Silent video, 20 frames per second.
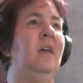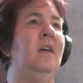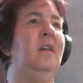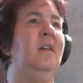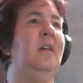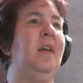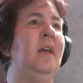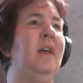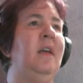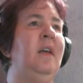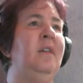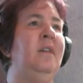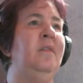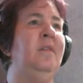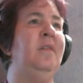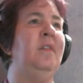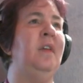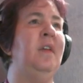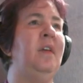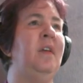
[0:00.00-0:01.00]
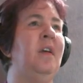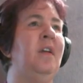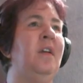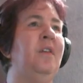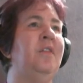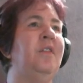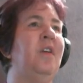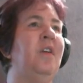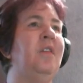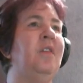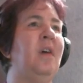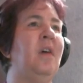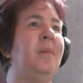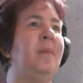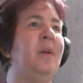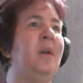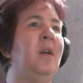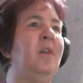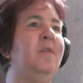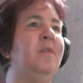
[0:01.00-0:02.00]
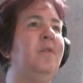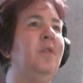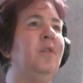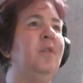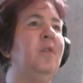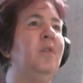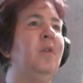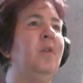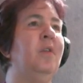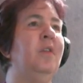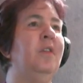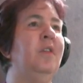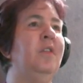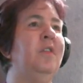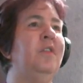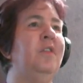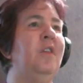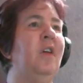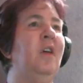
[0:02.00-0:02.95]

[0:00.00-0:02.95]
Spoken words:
Okay, yellow is on top on all four corners.